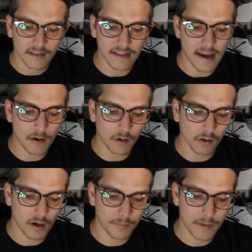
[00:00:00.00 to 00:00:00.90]
Now, a
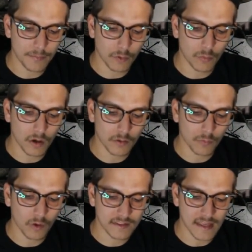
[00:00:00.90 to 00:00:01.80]
lot of people are
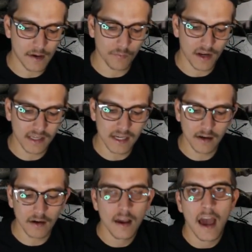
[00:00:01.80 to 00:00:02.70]
wondering, what's that ring
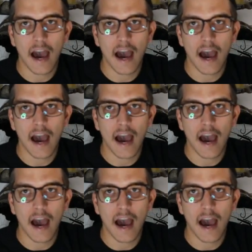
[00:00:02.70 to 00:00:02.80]
here?